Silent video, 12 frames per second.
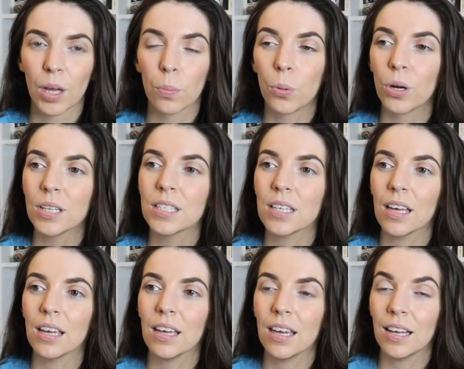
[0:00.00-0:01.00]
puts
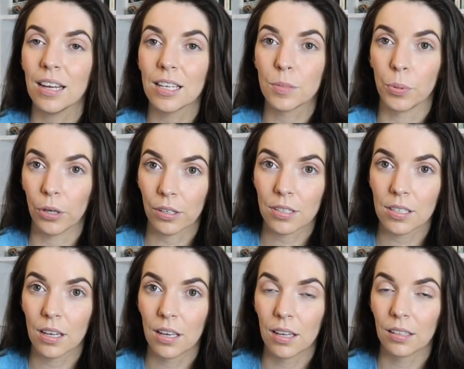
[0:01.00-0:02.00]
in his
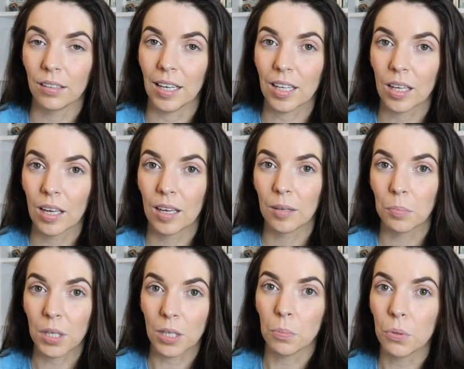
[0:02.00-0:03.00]
books, like,
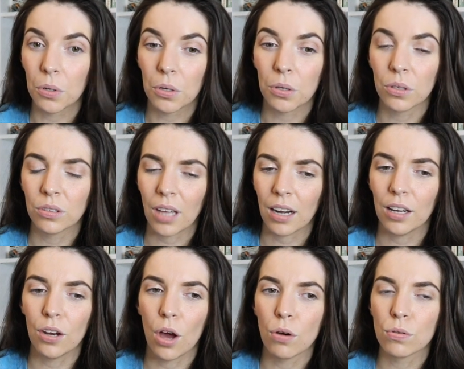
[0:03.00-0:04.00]
people that he
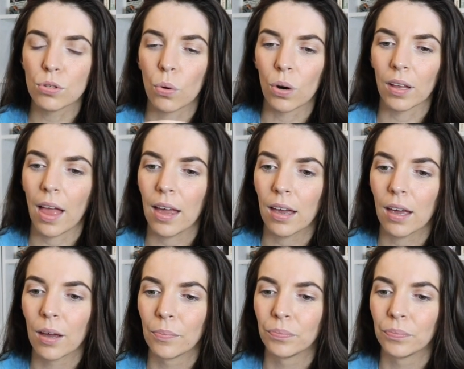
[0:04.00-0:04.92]
knows, or, like,